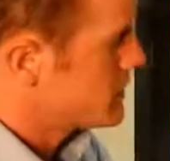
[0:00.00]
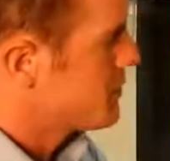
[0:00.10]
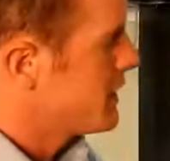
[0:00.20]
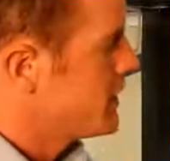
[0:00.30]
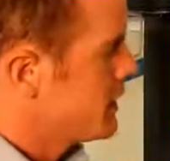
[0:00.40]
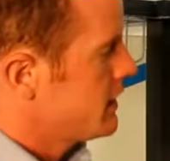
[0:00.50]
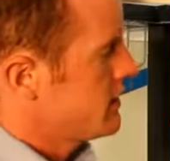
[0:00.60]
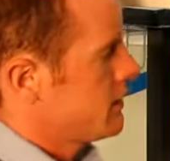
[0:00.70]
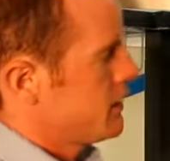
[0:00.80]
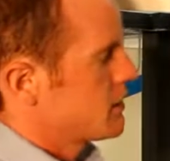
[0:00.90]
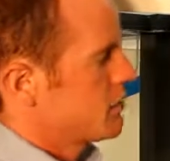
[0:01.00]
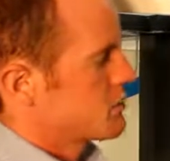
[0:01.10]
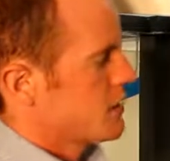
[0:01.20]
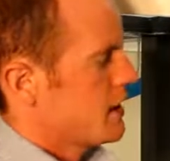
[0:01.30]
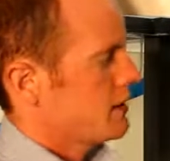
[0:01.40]
is manually. It comes
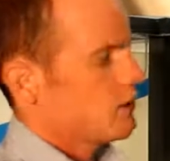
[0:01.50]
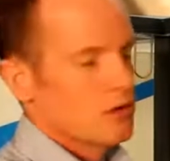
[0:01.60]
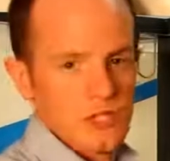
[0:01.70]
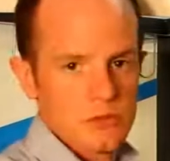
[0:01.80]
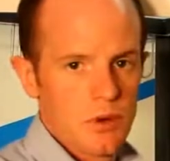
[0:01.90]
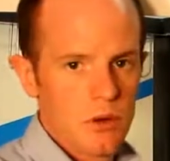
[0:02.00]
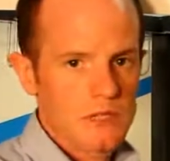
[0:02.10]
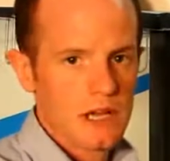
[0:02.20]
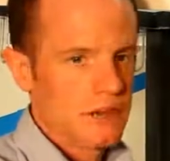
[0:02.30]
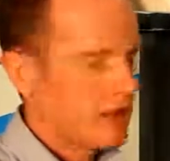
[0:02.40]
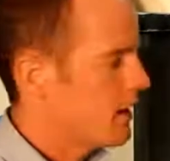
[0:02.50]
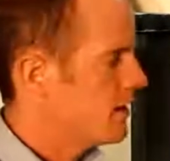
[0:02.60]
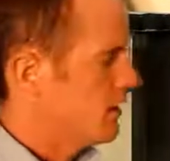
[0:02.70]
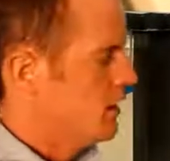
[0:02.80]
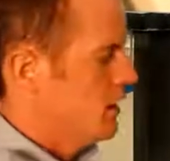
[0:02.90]
with a handle that just pops out there.
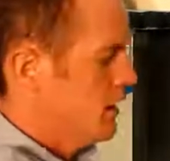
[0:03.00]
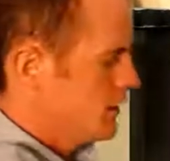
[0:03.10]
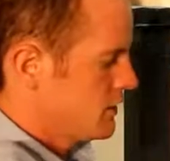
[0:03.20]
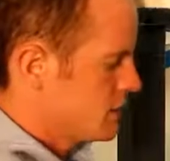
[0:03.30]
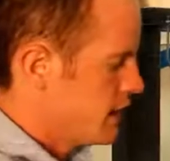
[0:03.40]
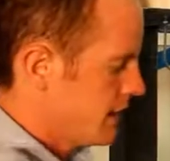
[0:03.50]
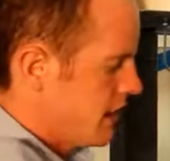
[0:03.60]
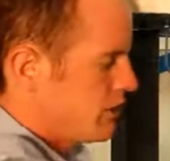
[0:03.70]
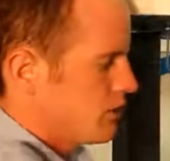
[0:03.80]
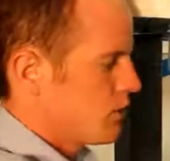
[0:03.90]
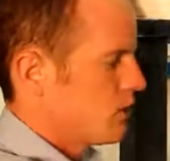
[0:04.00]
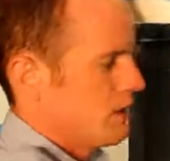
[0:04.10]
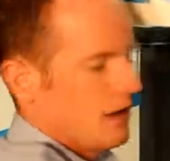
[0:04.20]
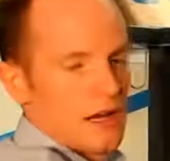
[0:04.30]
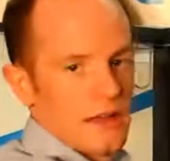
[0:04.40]
You can turn the handle
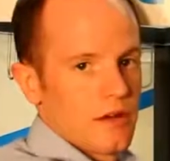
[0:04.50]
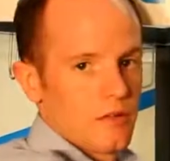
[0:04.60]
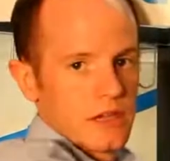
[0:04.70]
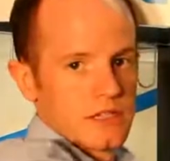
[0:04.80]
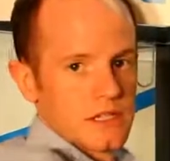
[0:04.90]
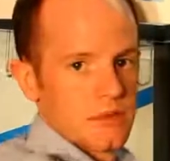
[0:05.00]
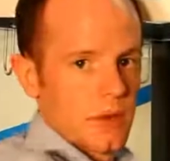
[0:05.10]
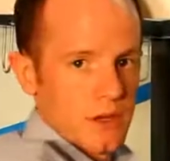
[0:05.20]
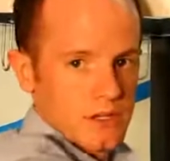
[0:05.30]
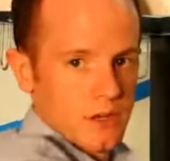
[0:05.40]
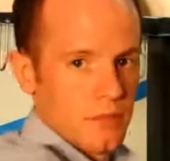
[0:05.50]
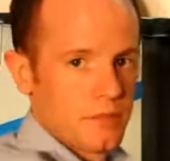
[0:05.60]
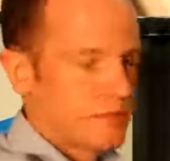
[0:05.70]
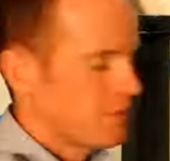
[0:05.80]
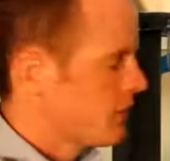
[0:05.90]
and that raises the person up.
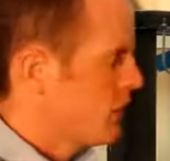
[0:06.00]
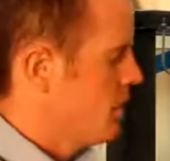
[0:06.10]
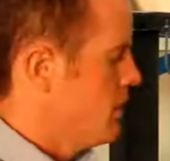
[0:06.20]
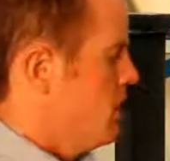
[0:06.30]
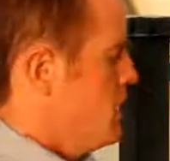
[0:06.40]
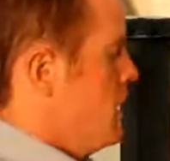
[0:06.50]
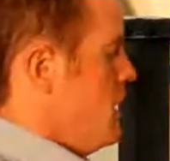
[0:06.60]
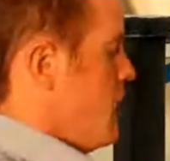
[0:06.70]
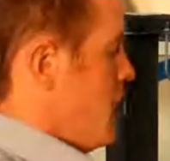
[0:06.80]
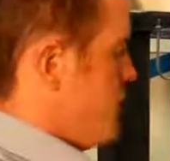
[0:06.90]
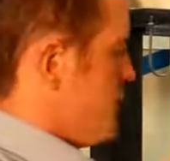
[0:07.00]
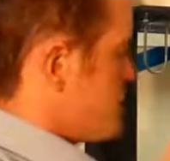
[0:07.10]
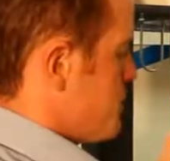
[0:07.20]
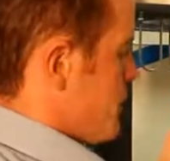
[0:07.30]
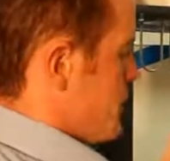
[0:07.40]
If you want
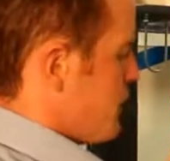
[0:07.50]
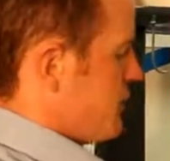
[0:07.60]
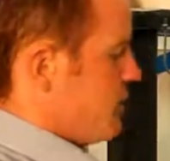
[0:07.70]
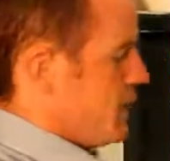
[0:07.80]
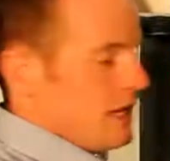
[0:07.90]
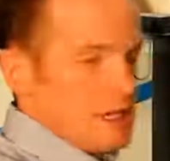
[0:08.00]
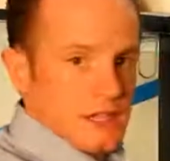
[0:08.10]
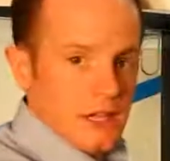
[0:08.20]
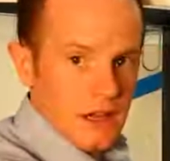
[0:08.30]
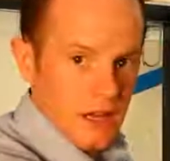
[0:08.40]
to make life a bit easier